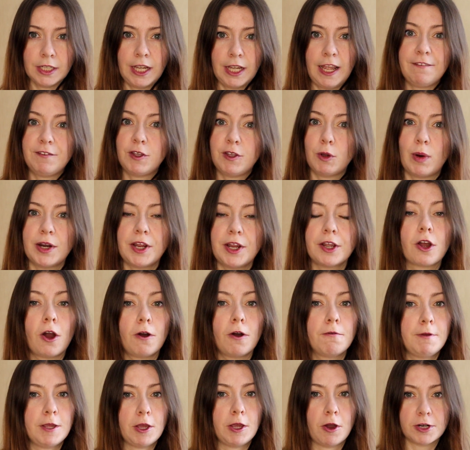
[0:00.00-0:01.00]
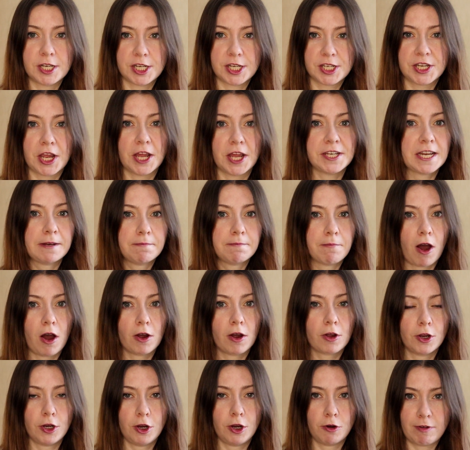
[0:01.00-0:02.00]
If you want to go beyond a certain
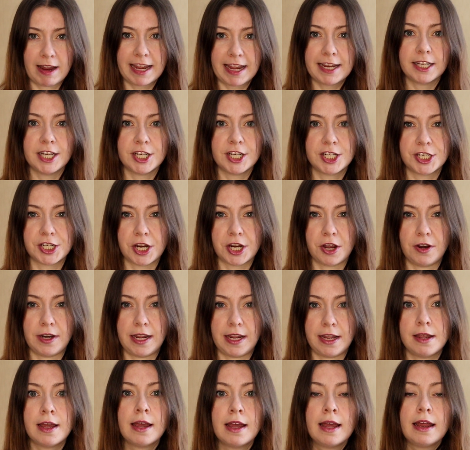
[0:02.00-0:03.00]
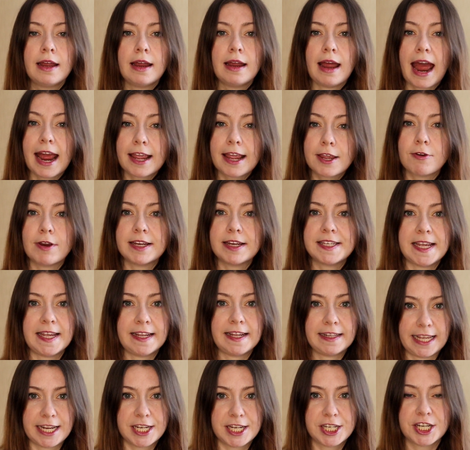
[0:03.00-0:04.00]
mark on your English journey, accurate
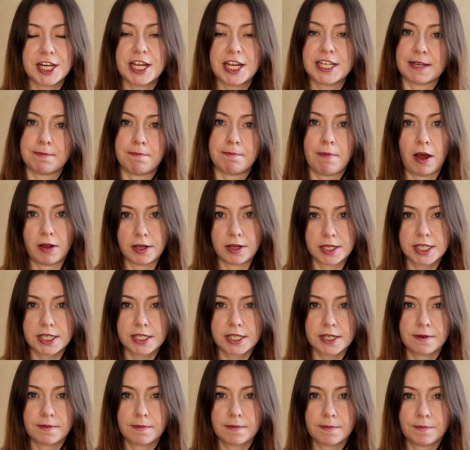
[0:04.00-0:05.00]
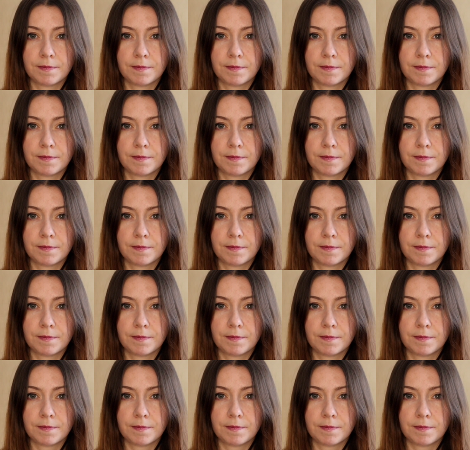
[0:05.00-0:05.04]
English is a must.